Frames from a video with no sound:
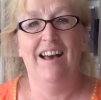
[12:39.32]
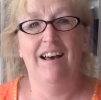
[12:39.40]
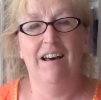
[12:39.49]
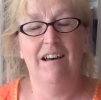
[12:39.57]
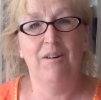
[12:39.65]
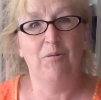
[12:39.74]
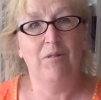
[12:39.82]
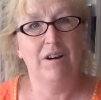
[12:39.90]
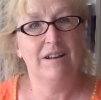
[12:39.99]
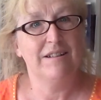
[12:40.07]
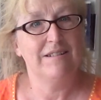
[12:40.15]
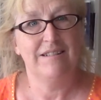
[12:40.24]
Oh,
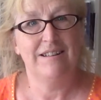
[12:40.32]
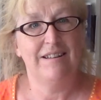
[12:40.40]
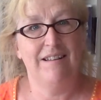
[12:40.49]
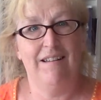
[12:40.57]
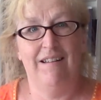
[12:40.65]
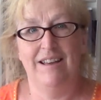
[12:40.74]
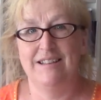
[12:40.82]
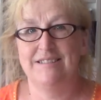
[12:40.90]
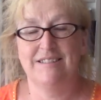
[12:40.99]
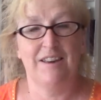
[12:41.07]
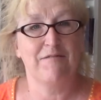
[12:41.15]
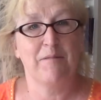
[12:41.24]

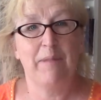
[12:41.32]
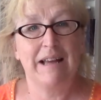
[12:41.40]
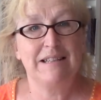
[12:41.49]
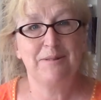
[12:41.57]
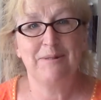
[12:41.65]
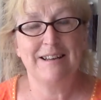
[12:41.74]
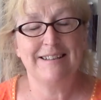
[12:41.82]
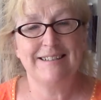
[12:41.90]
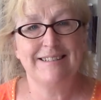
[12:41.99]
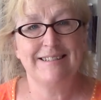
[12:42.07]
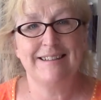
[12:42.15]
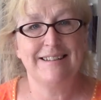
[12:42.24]
it's going from bad to worse,
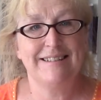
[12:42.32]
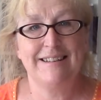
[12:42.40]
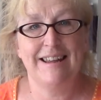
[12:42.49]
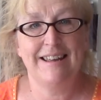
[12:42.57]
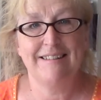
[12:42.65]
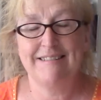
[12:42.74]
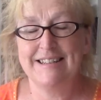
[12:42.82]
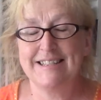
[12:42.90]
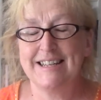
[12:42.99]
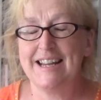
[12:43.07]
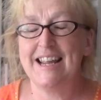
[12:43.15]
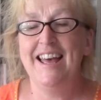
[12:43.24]
isn't it, today,
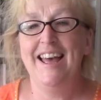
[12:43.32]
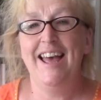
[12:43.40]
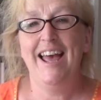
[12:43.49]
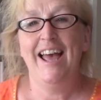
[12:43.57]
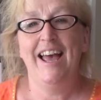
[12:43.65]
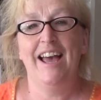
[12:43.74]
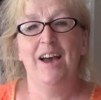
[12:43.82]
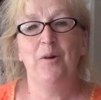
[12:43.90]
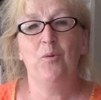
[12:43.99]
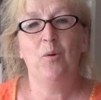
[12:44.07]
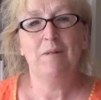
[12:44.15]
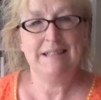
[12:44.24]
honestly?
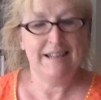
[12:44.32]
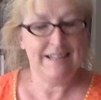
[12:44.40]
What was I